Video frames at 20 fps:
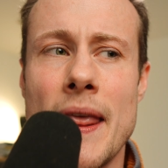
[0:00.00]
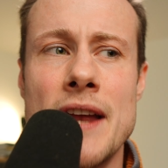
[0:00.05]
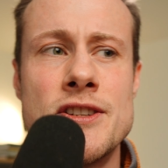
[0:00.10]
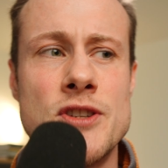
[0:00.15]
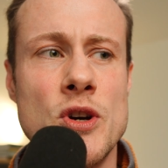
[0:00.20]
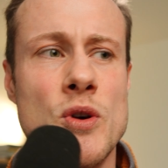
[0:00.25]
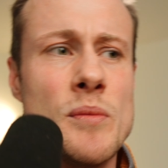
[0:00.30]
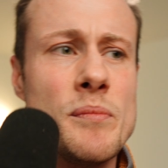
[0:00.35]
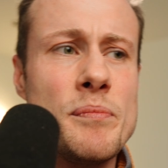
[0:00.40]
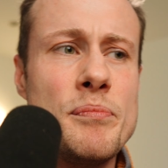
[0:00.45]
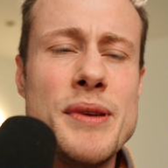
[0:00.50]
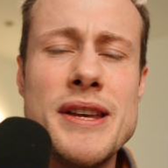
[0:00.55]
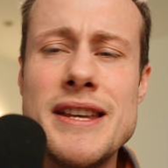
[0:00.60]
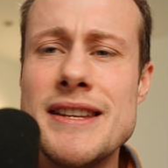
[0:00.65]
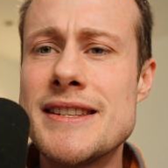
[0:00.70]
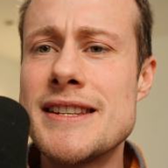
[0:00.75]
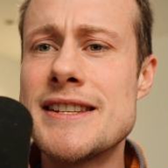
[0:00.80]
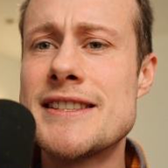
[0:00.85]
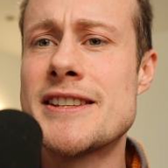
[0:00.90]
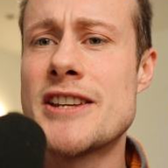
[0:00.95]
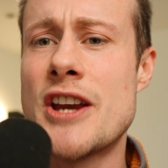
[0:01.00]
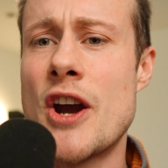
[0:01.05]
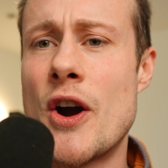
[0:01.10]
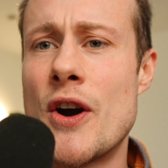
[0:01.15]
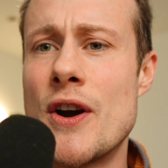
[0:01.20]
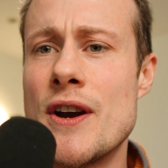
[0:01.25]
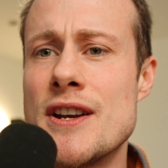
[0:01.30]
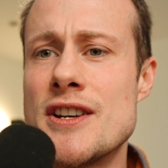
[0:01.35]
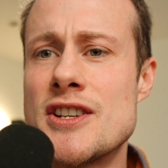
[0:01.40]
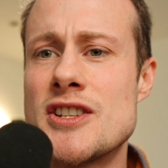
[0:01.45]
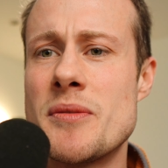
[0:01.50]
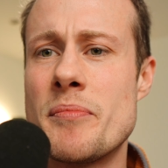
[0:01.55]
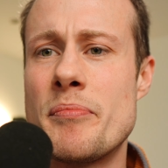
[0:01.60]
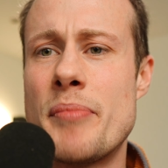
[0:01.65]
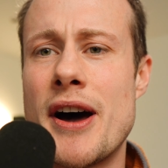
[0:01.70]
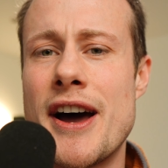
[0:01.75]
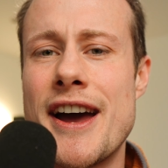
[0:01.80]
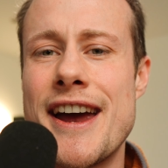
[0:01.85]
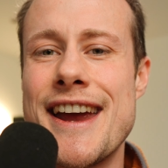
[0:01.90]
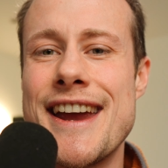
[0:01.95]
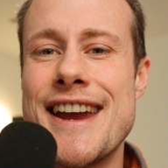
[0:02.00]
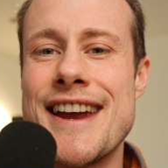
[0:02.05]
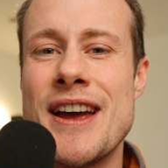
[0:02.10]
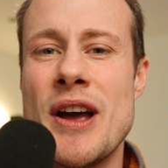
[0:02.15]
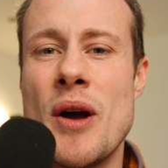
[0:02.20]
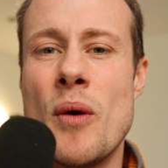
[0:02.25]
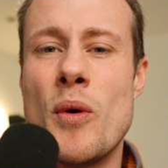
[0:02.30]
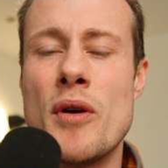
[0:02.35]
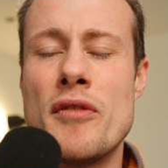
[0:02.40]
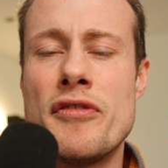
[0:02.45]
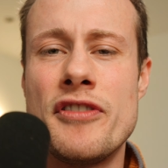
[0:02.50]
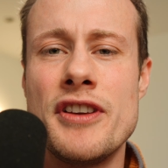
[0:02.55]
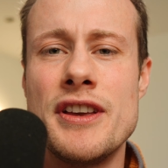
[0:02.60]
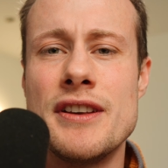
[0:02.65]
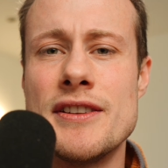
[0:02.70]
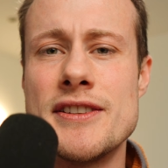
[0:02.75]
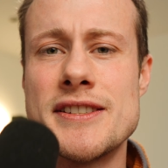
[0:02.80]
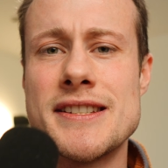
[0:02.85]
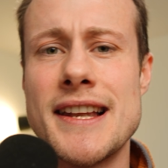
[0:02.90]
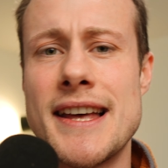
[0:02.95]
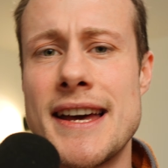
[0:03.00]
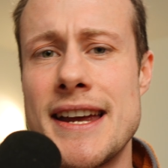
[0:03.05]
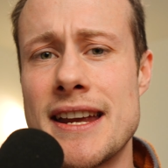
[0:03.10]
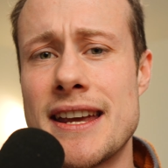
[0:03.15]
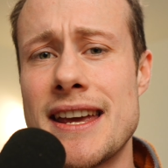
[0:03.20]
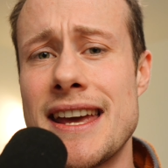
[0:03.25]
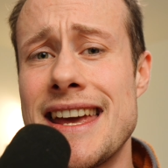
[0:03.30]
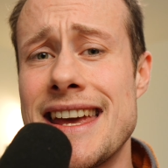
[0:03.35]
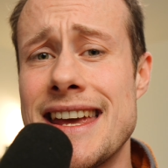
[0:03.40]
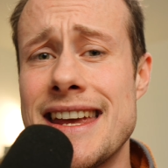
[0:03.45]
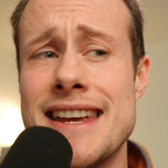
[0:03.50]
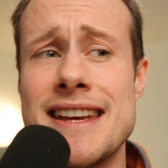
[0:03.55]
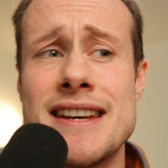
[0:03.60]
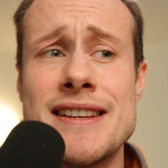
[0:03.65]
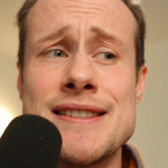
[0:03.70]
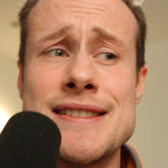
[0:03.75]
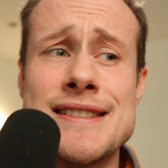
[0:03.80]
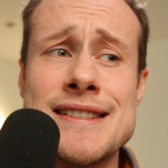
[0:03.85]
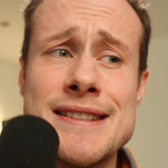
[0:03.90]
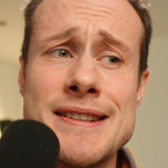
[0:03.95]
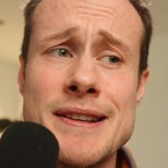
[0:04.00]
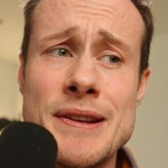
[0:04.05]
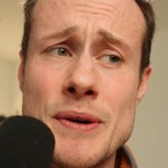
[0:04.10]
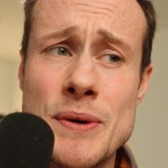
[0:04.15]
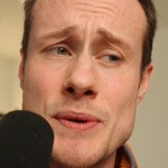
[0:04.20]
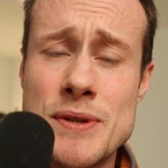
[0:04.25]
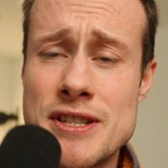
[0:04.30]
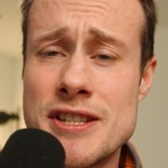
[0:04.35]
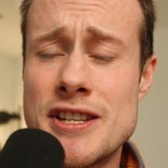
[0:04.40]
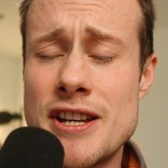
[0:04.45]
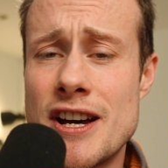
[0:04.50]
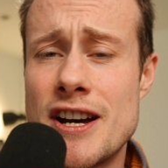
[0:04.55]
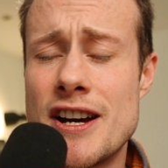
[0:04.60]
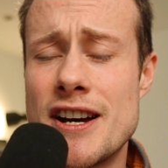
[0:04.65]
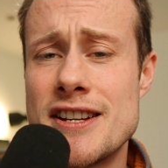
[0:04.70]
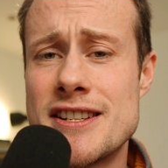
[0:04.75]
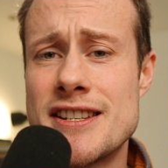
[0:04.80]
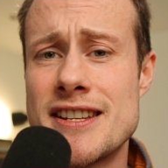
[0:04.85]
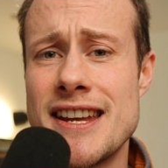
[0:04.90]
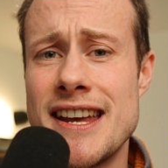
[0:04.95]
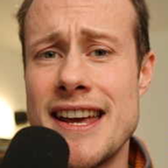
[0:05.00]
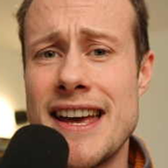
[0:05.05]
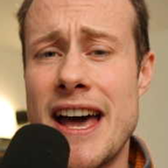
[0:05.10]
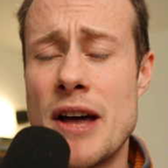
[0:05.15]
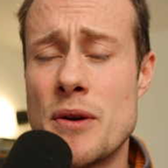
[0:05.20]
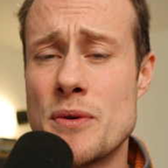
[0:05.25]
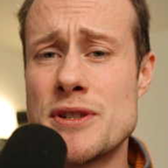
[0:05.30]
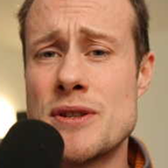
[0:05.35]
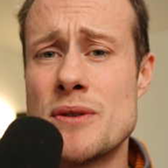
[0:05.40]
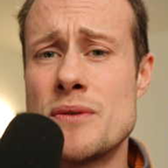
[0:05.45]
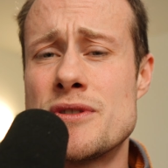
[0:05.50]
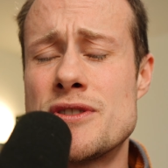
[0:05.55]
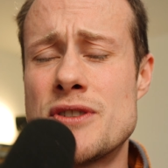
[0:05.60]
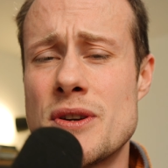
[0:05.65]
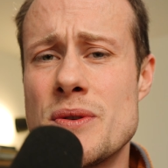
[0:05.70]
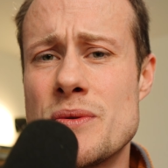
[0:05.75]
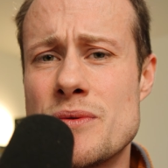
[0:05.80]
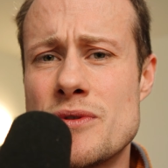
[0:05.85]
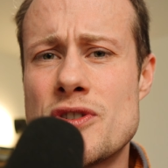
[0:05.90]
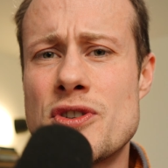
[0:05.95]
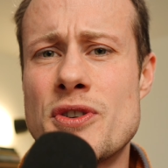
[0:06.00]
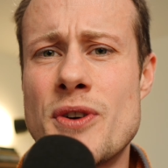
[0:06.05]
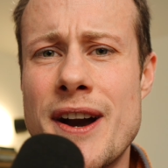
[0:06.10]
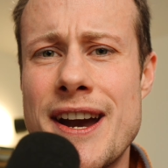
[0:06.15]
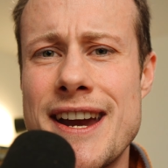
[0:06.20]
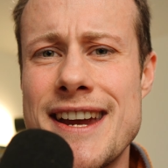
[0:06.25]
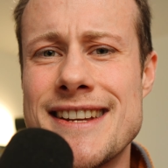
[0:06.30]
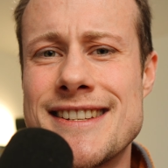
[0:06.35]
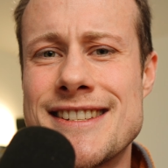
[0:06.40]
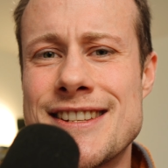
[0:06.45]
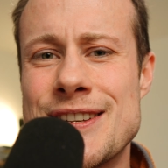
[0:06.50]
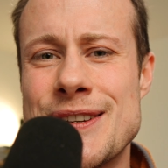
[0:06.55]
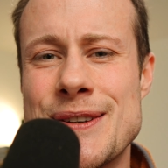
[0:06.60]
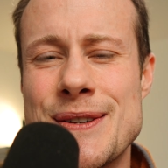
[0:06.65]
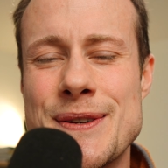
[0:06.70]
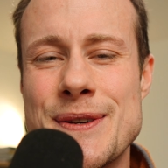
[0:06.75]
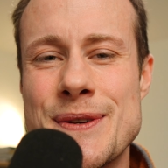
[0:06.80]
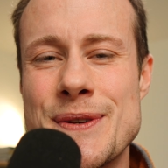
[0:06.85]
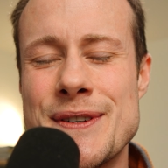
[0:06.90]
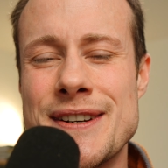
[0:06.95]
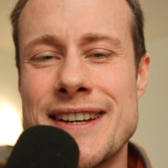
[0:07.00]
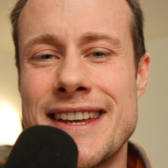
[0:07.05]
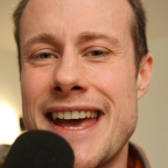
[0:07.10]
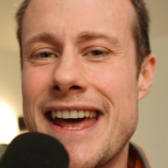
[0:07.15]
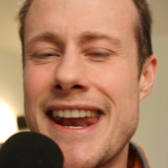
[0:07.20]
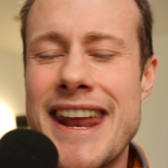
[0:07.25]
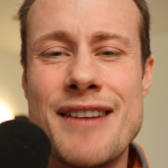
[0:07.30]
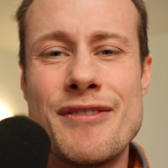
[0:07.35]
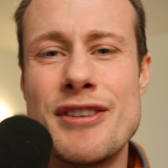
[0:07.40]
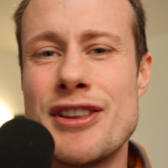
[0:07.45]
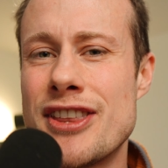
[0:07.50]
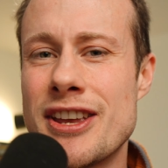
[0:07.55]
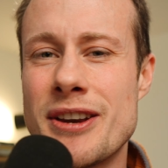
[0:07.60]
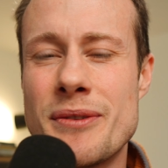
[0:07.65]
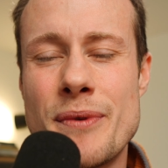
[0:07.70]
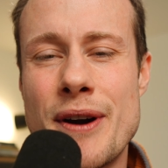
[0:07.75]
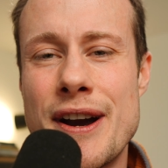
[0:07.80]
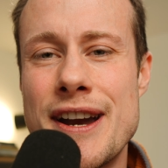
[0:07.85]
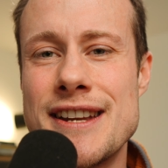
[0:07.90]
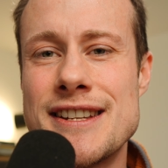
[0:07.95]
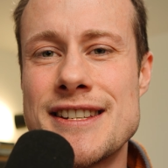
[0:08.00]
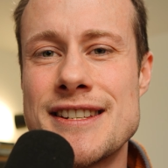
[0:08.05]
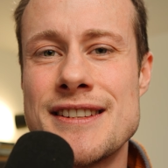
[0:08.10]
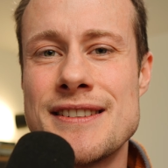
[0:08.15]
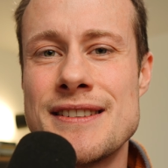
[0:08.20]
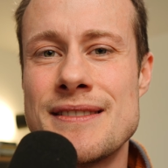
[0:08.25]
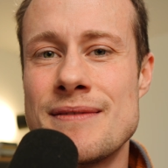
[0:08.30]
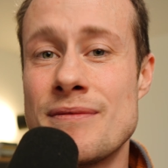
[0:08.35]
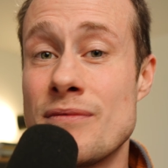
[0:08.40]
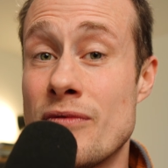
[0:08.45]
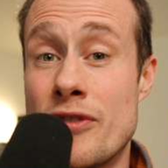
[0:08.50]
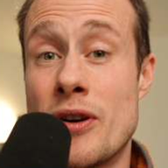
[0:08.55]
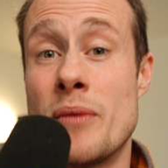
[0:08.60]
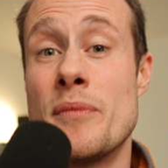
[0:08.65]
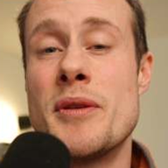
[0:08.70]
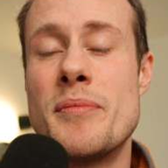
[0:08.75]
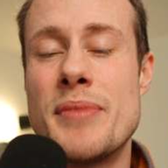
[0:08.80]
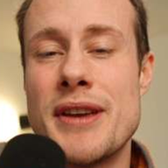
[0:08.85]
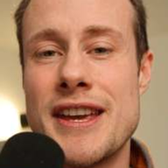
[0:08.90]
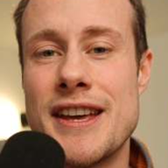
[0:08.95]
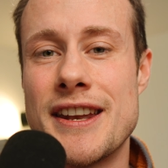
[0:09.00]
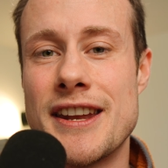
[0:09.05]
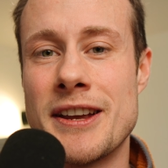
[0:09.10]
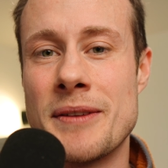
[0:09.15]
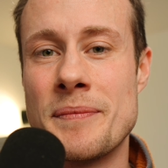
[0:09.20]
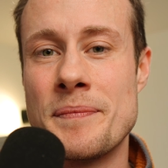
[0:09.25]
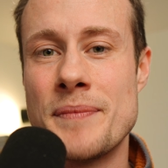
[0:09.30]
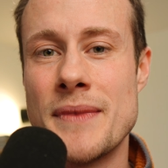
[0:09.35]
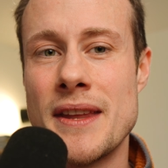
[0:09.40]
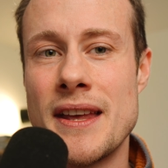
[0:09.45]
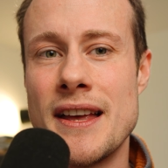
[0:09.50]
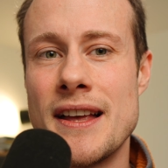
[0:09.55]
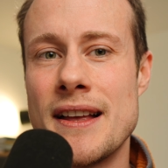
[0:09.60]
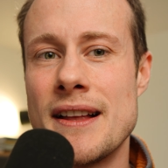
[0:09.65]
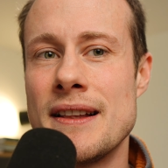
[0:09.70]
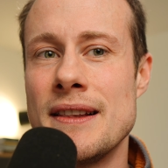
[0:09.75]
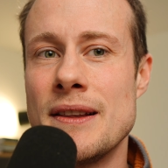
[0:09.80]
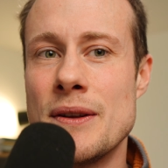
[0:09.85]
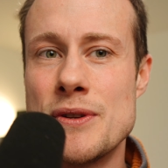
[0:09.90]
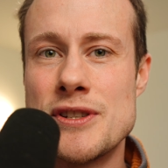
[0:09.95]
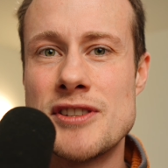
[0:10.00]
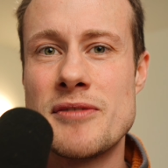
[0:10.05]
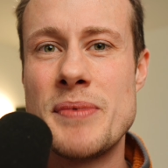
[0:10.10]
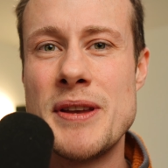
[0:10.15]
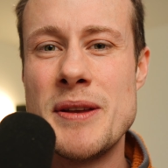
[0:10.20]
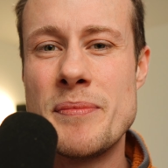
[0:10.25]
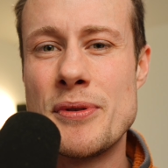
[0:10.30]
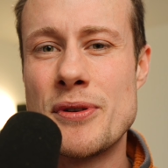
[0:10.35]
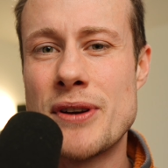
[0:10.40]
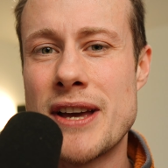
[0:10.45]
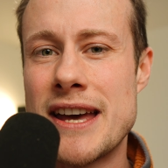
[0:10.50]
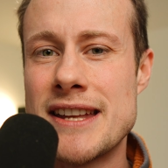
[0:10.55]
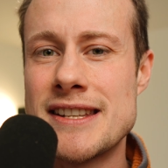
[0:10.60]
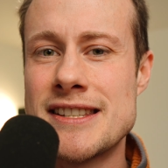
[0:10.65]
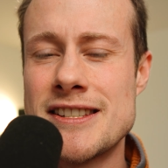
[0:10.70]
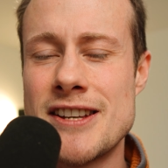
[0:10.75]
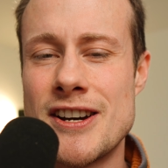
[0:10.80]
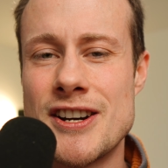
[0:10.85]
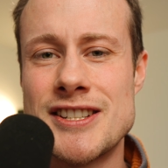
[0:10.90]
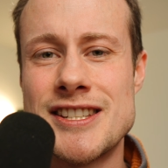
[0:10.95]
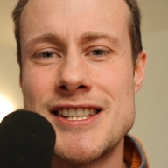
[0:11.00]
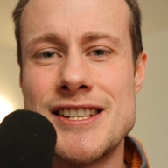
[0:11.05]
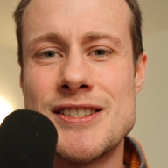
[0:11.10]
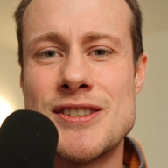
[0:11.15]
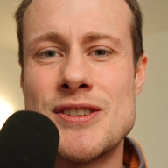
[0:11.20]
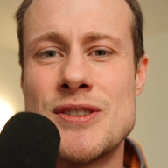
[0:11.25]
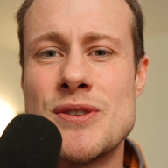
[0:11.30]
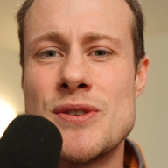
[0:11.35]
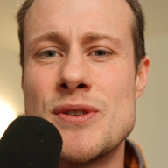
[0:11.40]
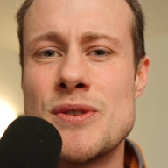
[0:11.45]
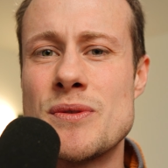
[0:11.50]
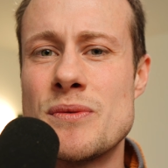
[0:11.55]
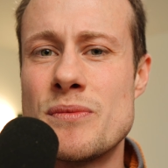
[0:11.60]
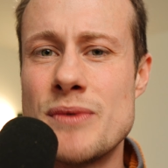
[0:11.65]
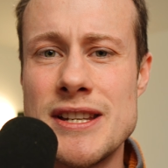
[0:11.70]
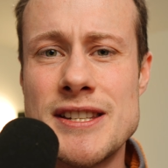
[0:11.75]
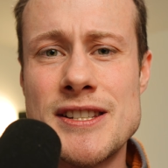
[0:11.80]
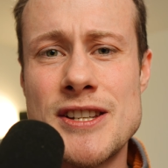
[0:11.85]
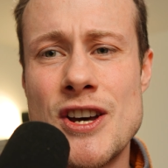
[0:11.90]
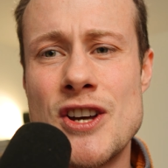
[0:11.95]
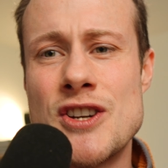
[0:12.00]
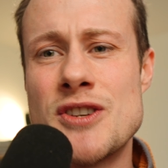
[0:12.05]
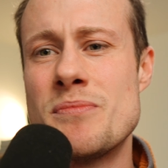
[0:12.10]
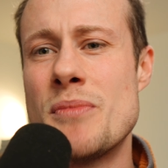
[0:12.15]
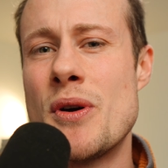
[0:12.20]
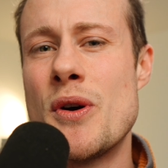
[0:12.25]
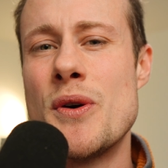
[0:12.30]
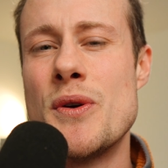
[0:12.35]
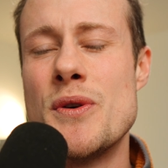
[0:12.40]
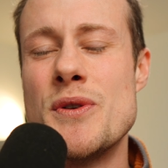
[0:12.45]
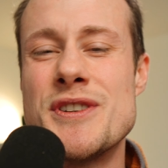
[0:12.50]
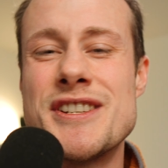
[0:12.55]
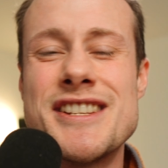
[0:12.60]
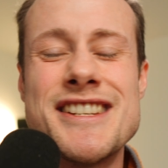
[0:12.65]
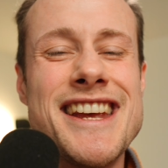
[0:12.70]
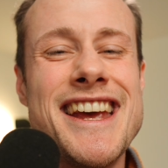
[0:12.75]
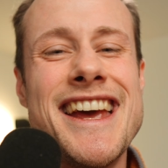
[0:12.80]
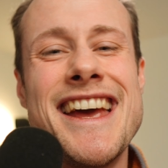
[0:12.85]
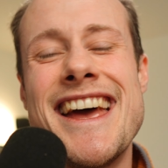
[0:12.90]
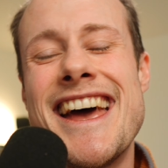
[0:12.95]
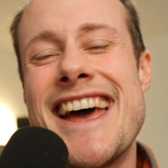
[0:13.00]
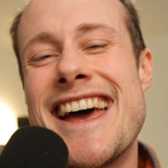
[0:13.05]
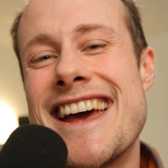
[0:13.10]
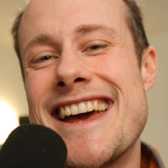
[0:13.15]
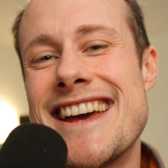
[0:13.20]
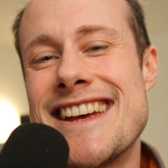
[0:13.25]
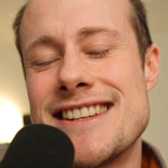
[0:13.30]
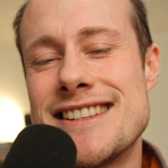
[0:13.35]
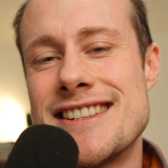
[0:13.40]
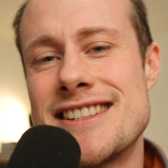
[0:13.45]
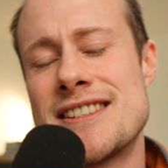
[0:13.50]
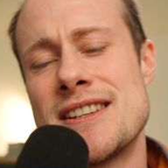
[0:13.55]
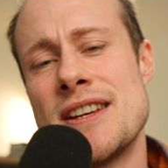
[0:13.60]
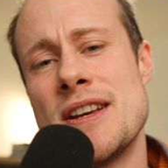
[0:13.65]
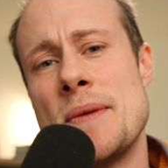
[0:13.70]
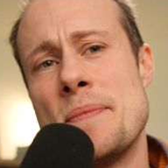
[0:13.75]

Don't be discouraged by what feels like a slow start. And also don't try to get everything right from the beginning. Loads of people get sucked into research mode and